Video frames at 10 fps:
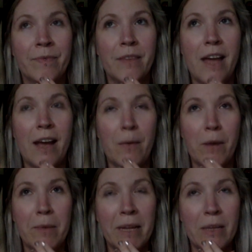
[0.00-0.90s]

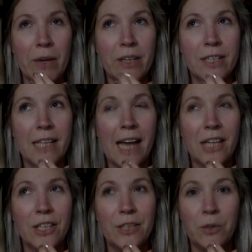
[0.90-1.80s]
One of my lawyers
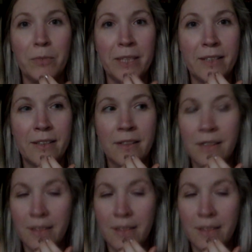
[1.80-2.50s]
actually told me